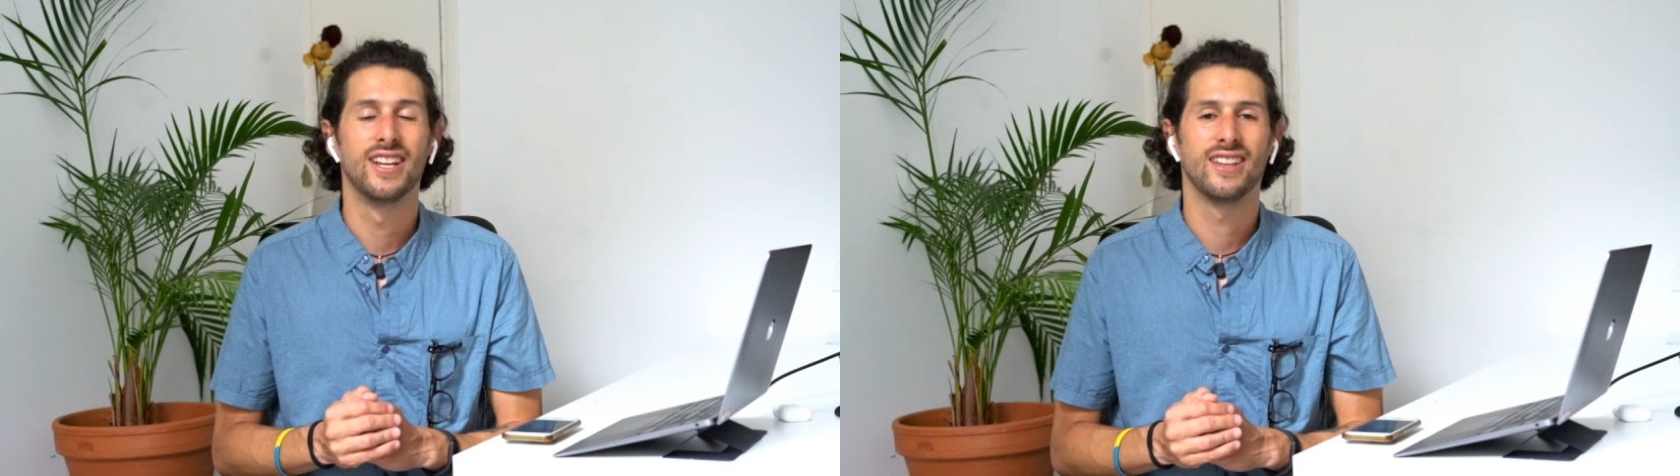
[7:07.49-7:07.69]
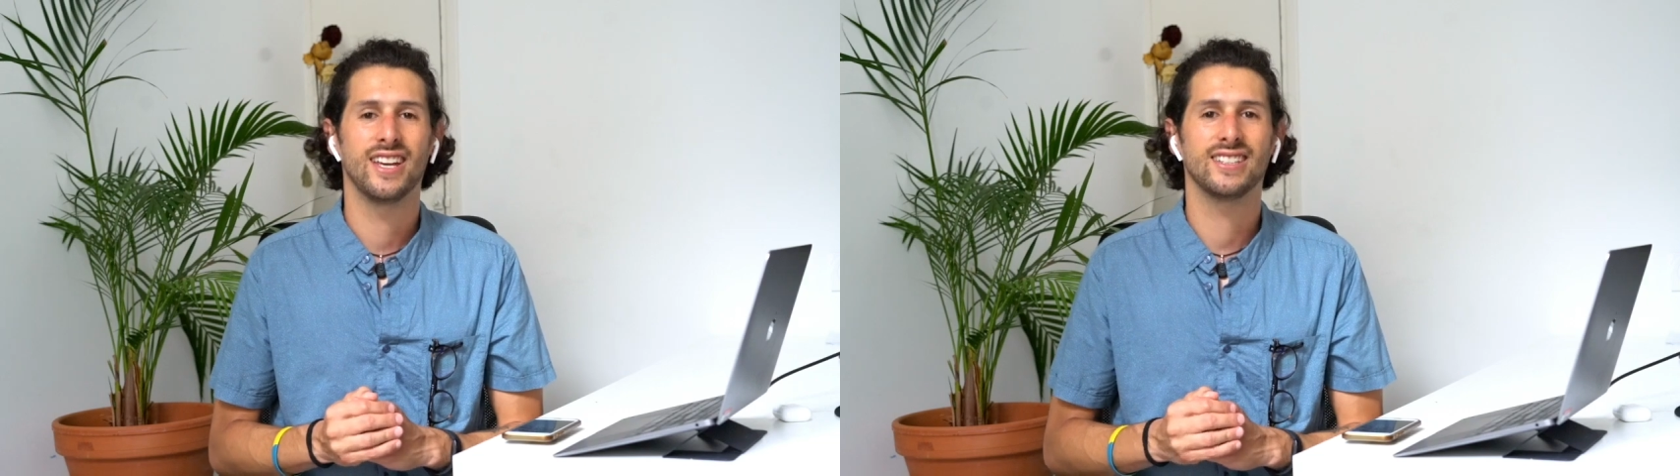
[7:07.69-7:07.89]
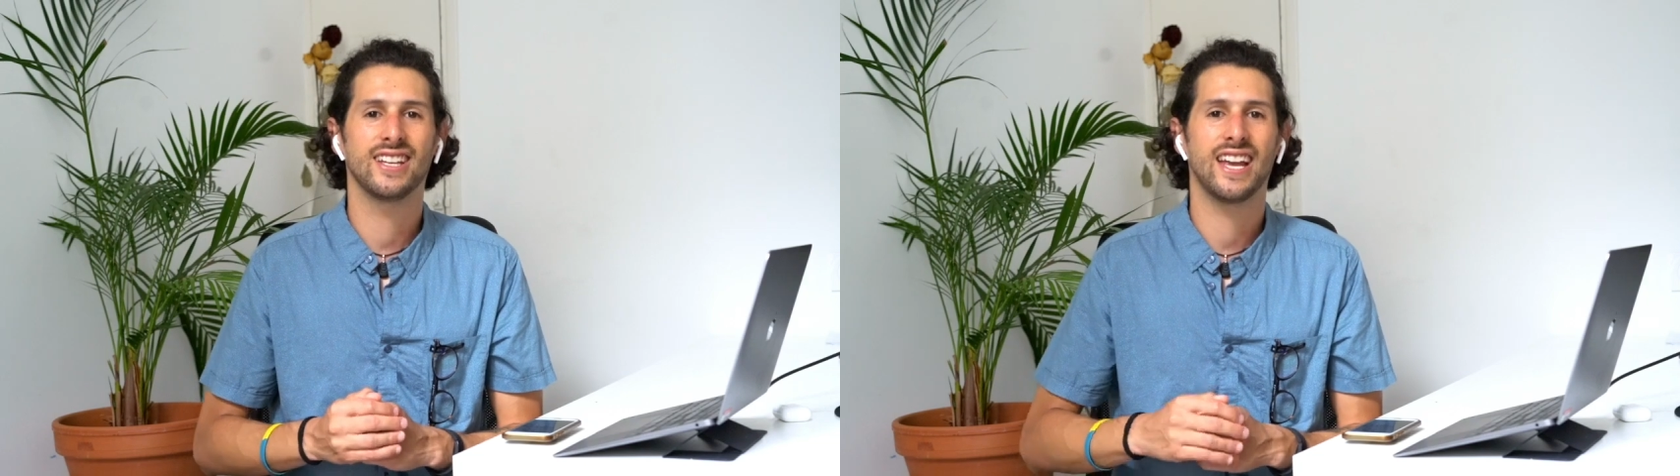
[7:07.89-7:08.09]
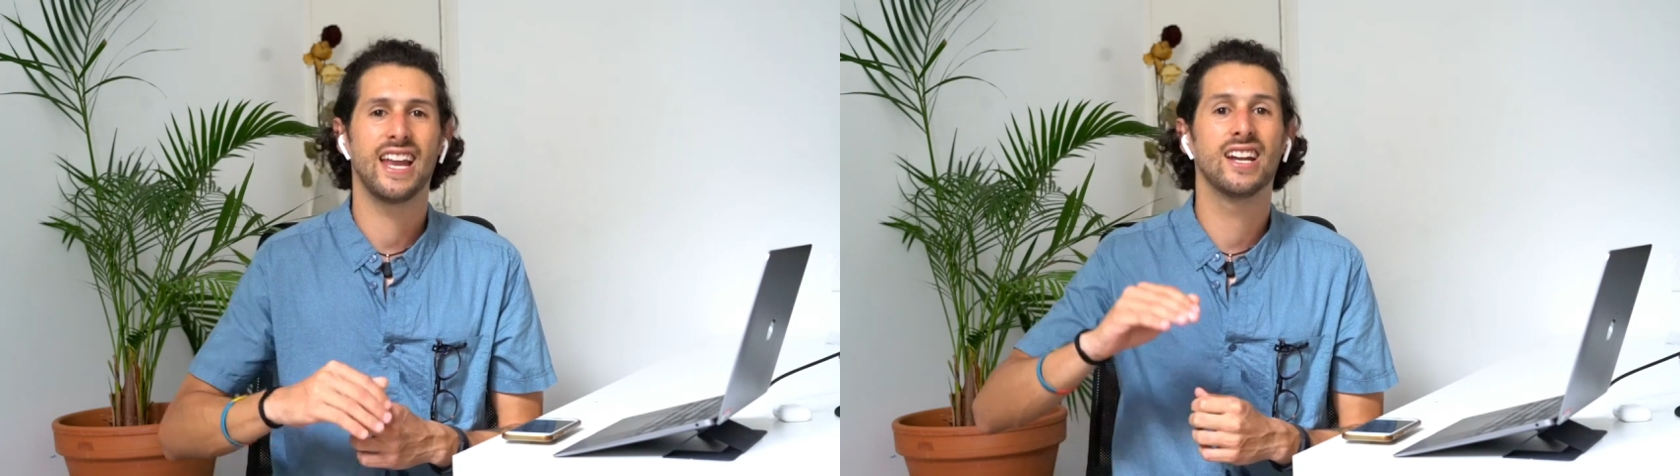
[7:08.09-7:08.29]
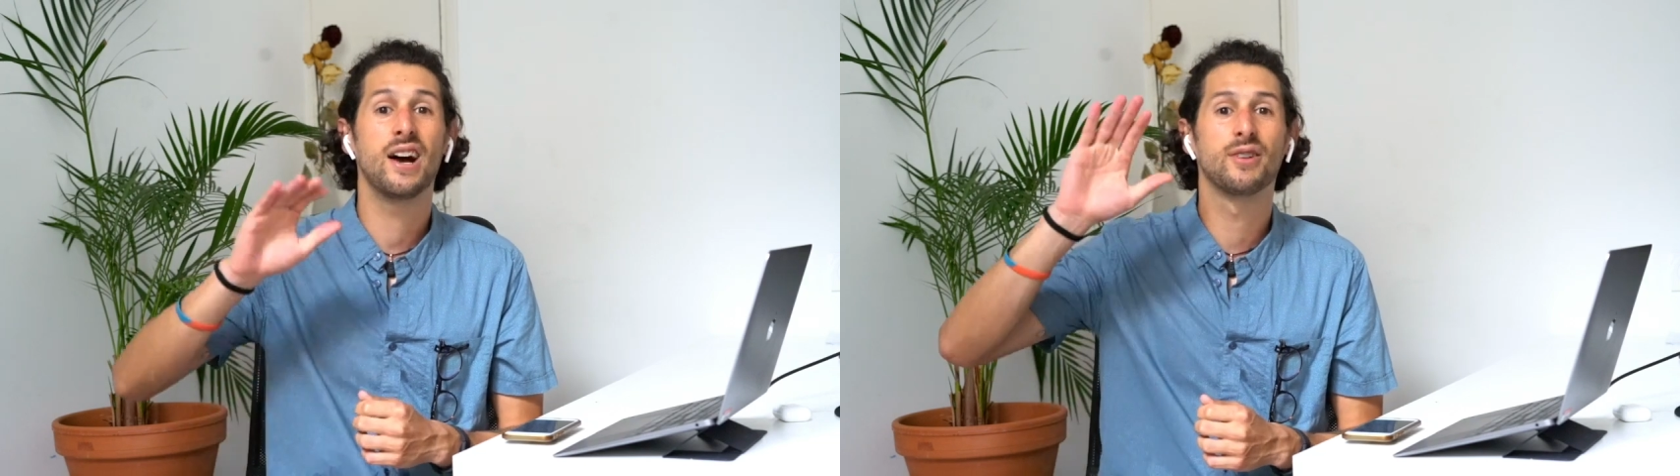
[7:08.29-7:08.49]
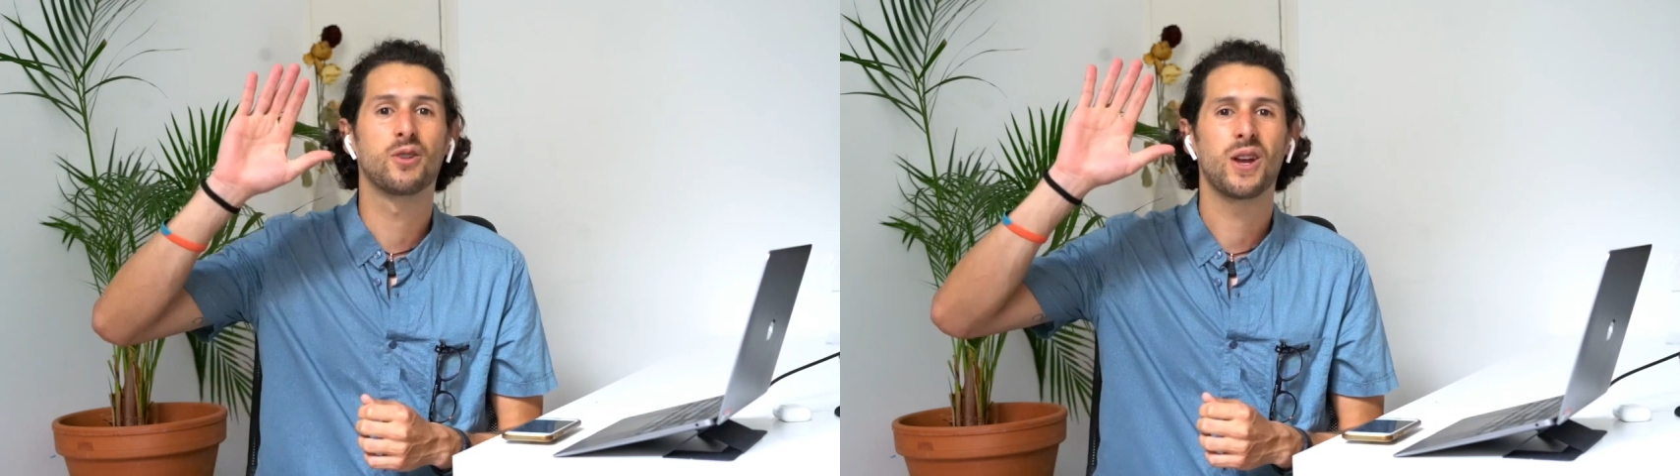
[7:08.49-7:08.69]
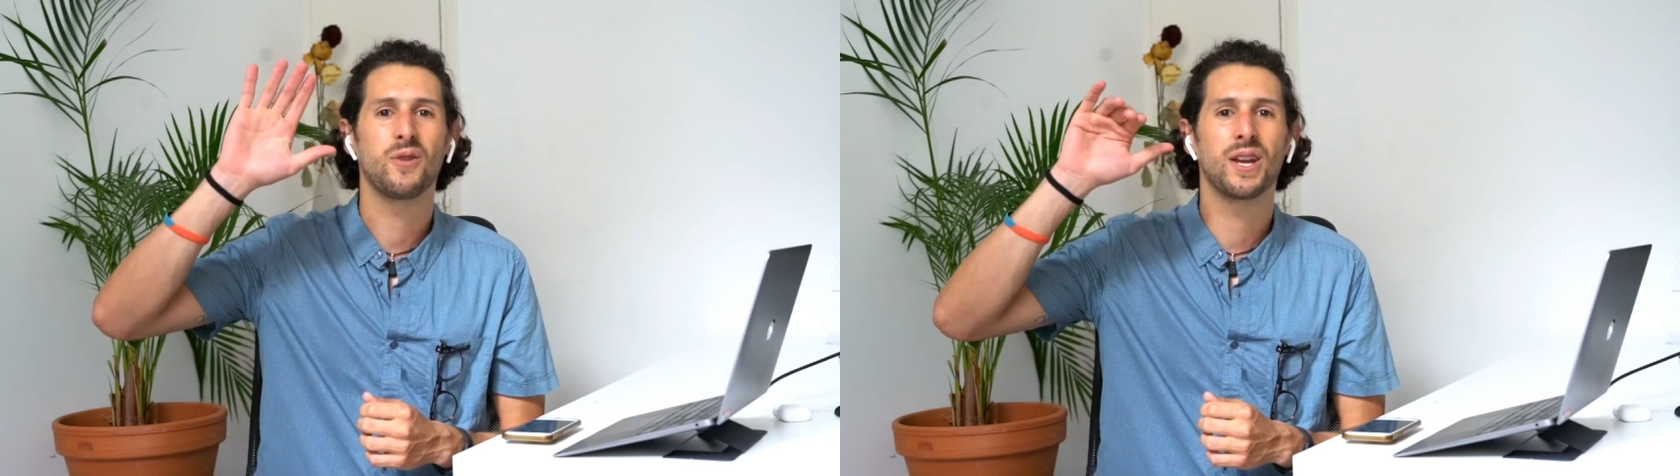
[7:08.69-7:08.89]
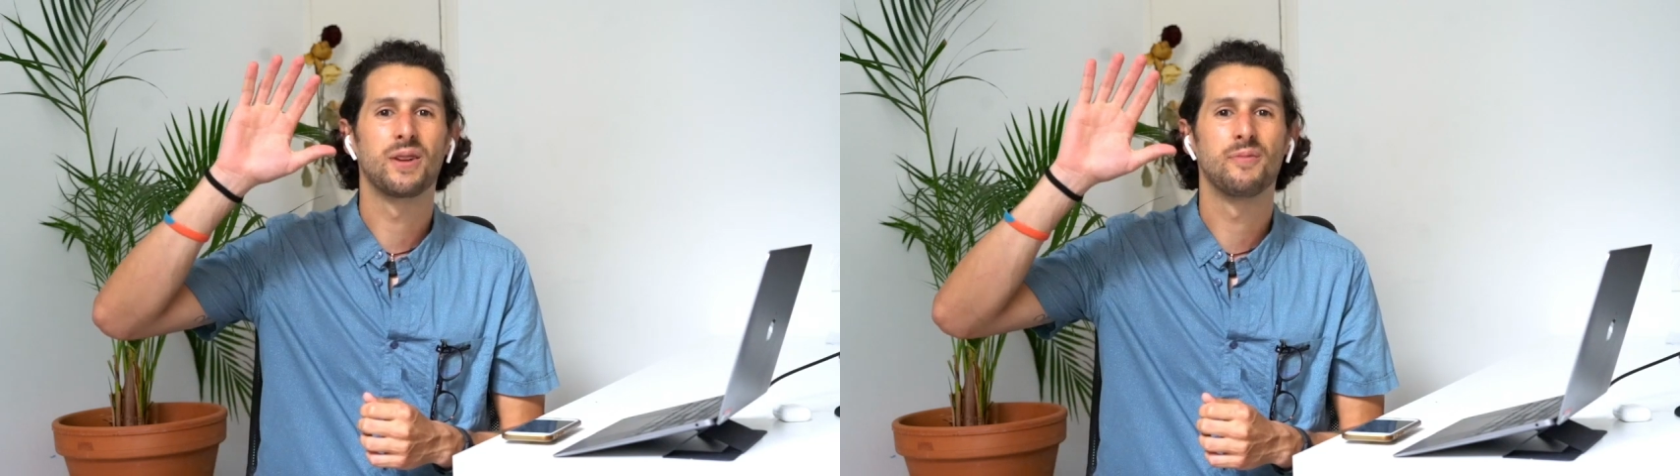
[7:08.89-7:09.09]
Thanks again and have a great
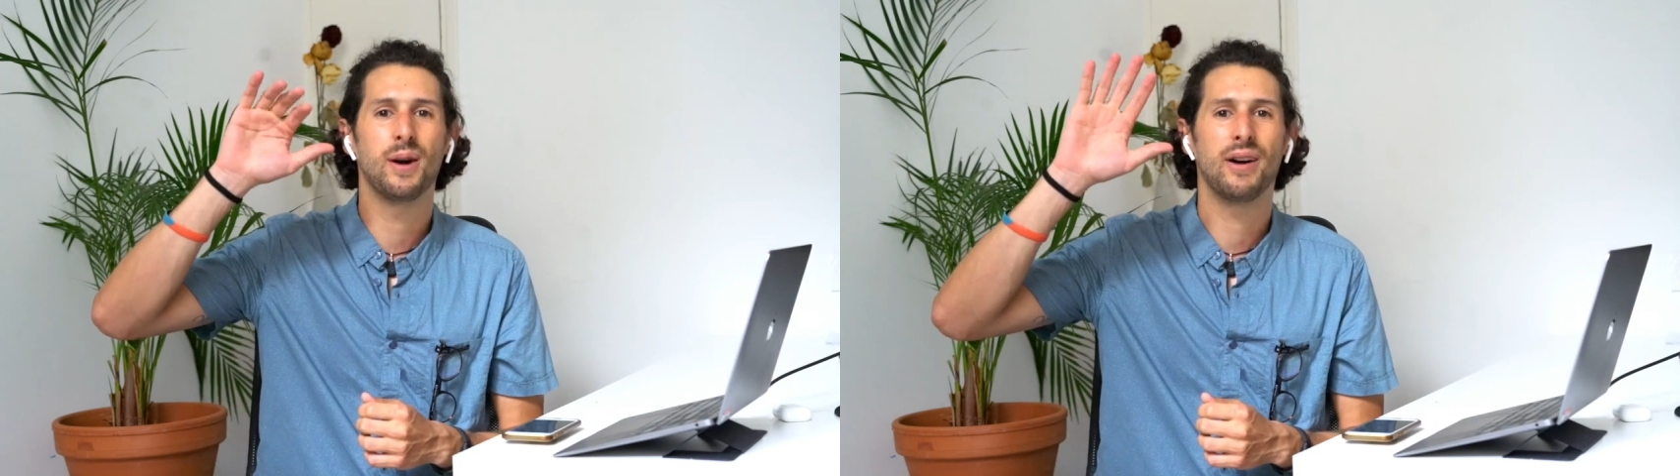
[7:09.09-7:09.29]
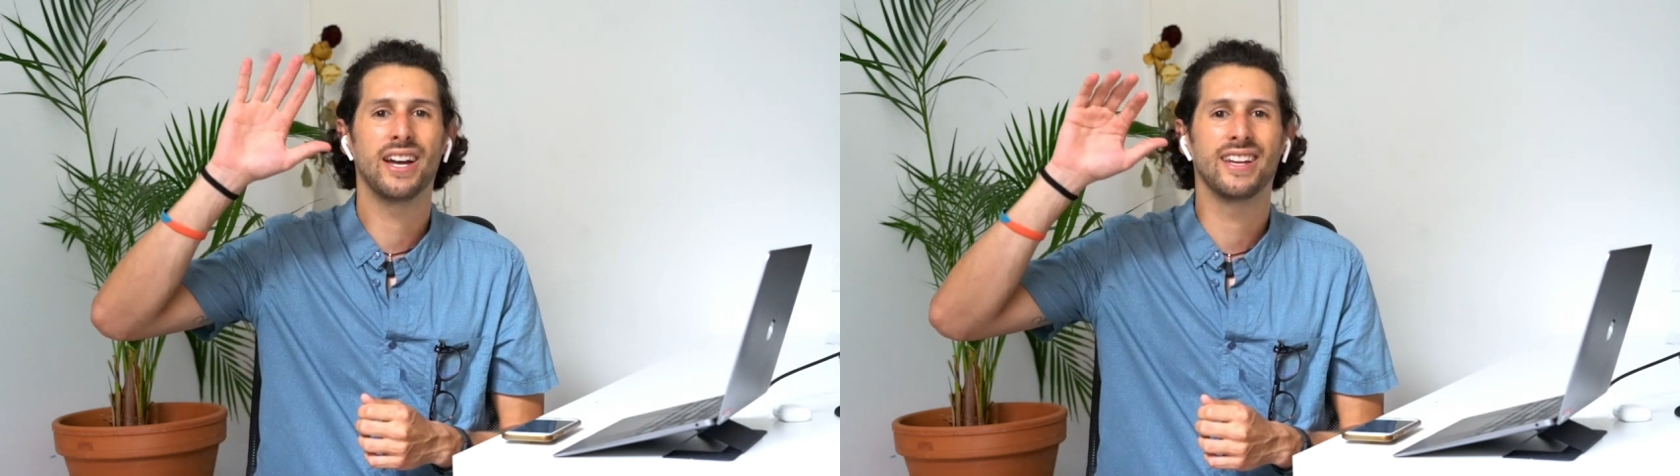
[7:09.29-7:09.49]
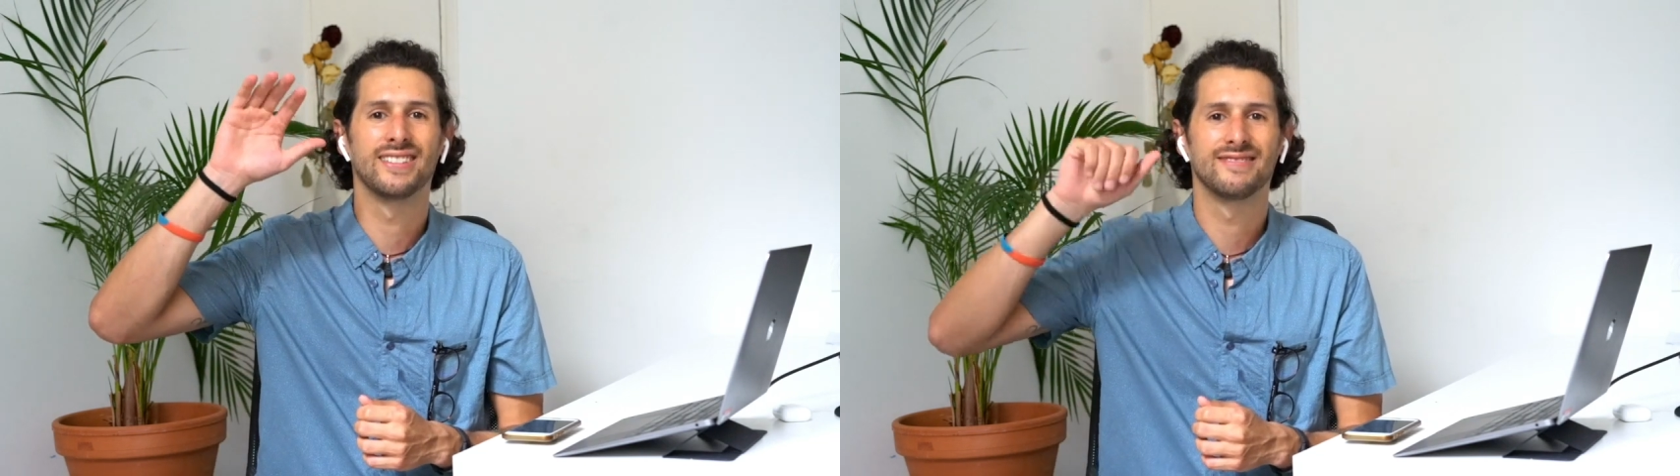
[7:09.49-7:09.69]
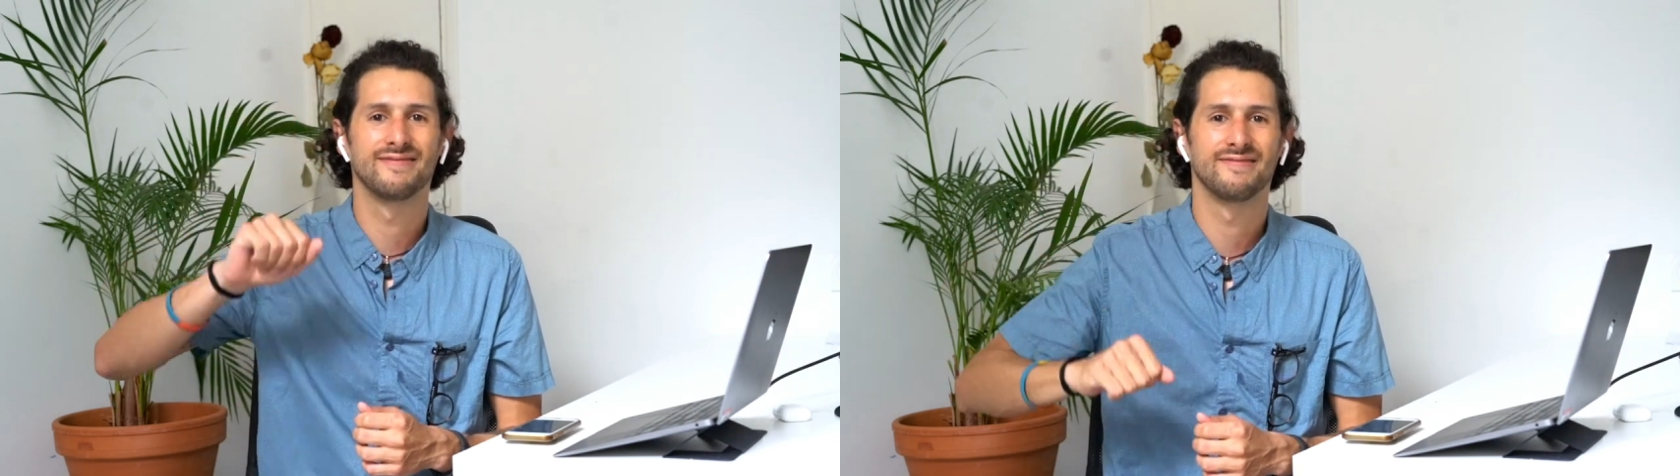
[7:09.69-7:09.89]
week. Bye-bye.